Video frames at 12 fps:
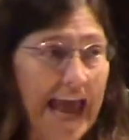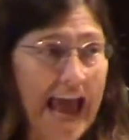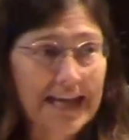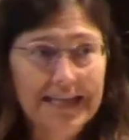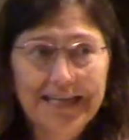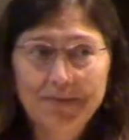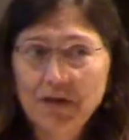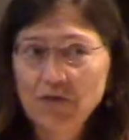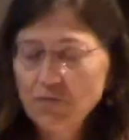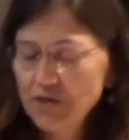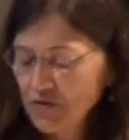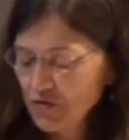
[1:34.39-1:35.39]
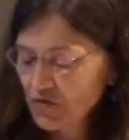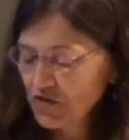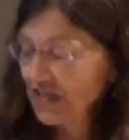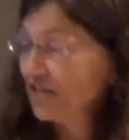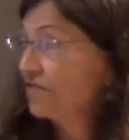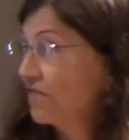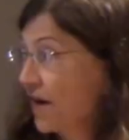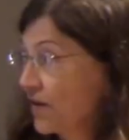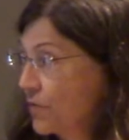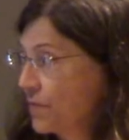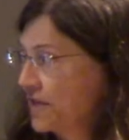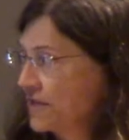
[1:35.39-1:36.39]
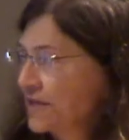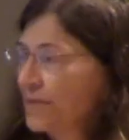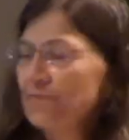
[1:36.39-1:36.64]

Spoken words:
academic research environment.